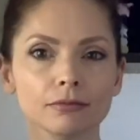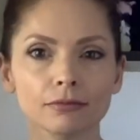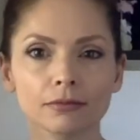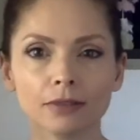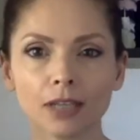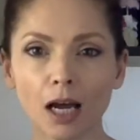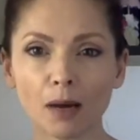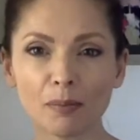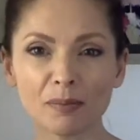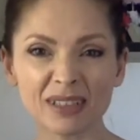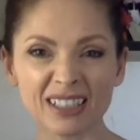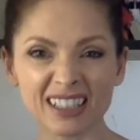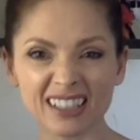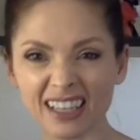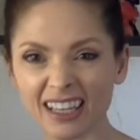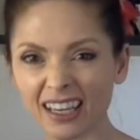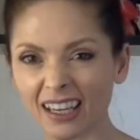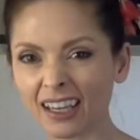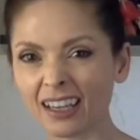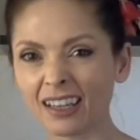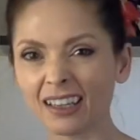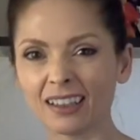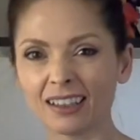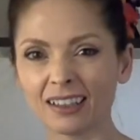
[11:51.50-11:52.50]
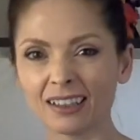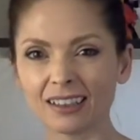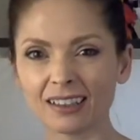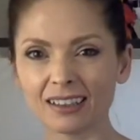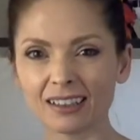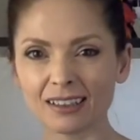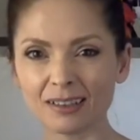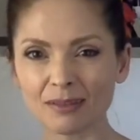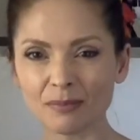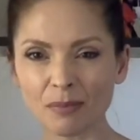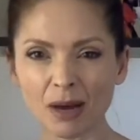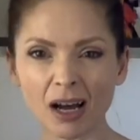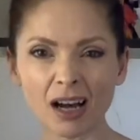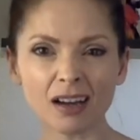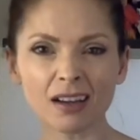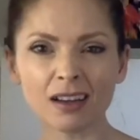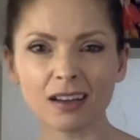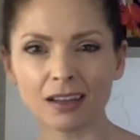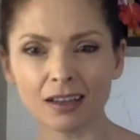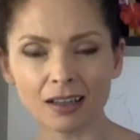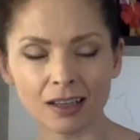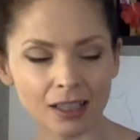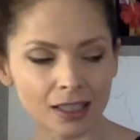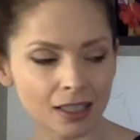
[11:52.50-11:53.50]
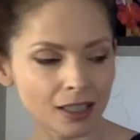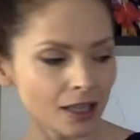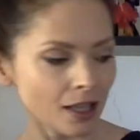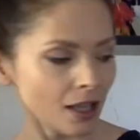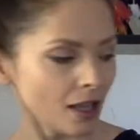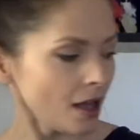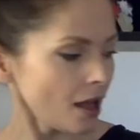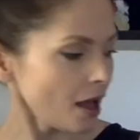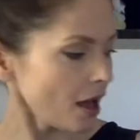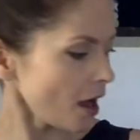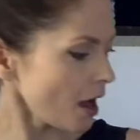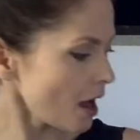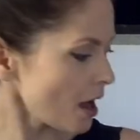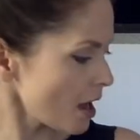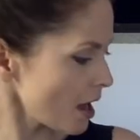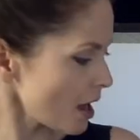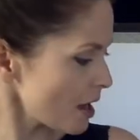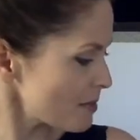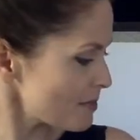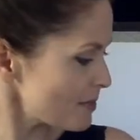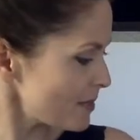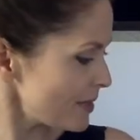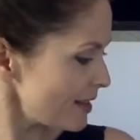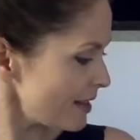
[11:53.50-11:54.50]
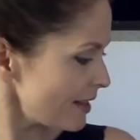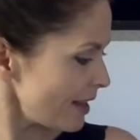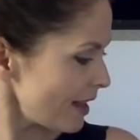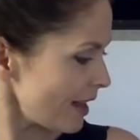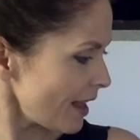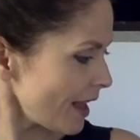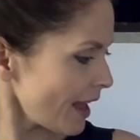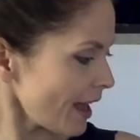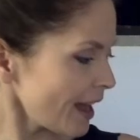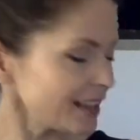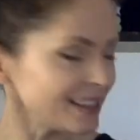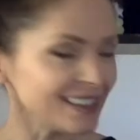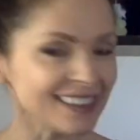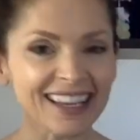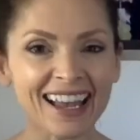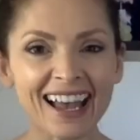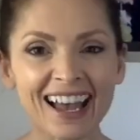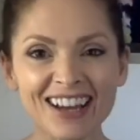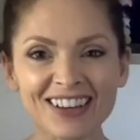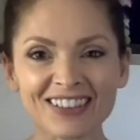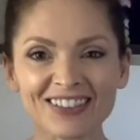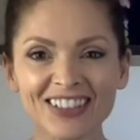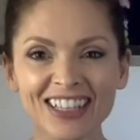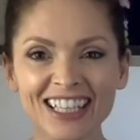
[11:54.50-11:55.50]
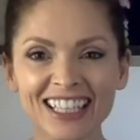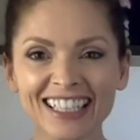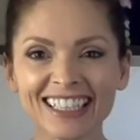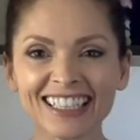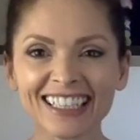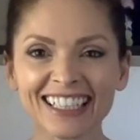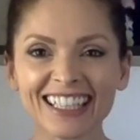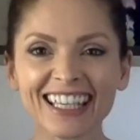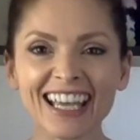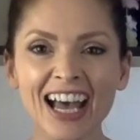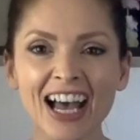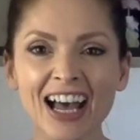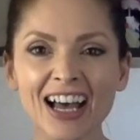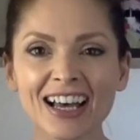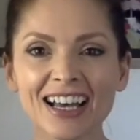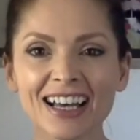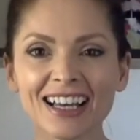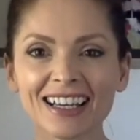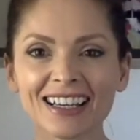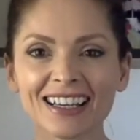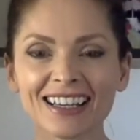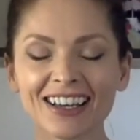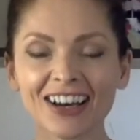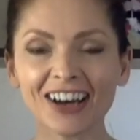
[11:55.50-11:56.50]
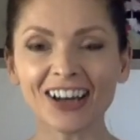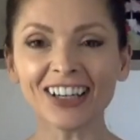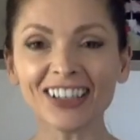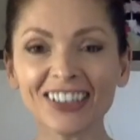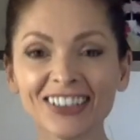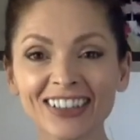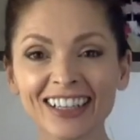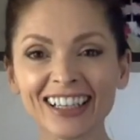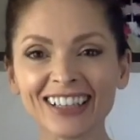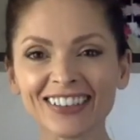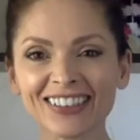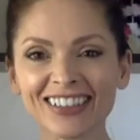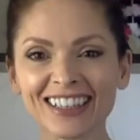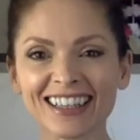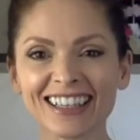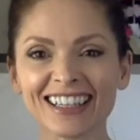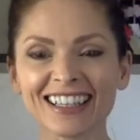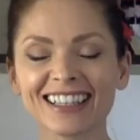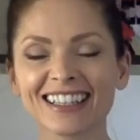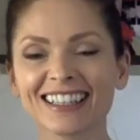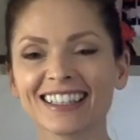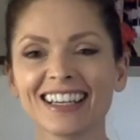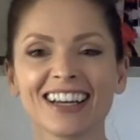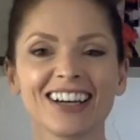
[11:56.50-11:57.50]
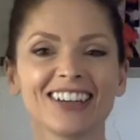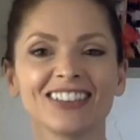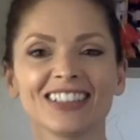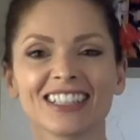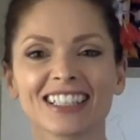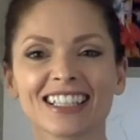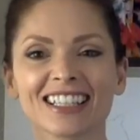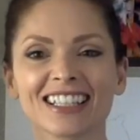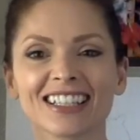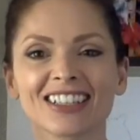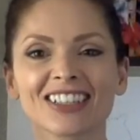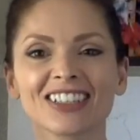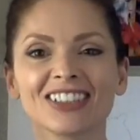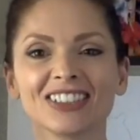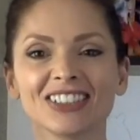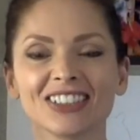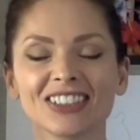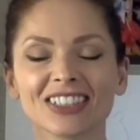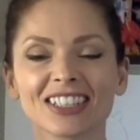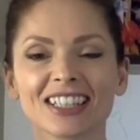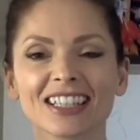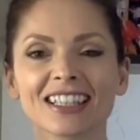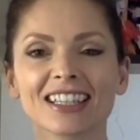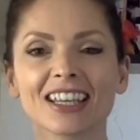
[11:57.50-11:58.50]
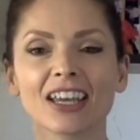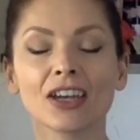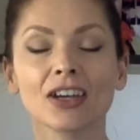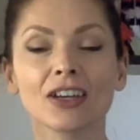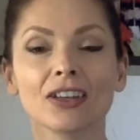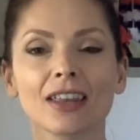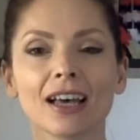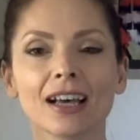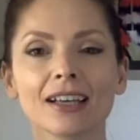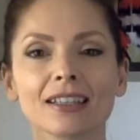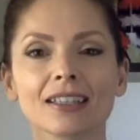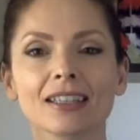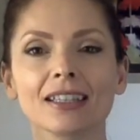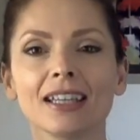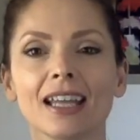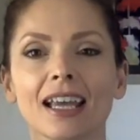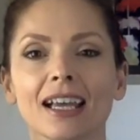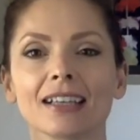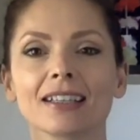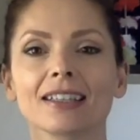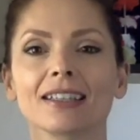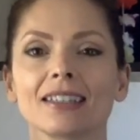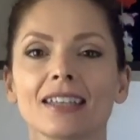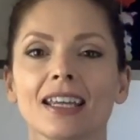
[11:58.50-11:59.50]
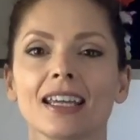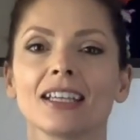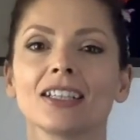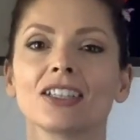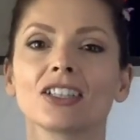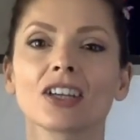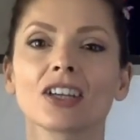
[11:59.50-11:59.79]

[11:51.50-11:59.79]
cup of tea mug. And yeah, we're going to get colouring with this now, which is cool. So that's the next stage,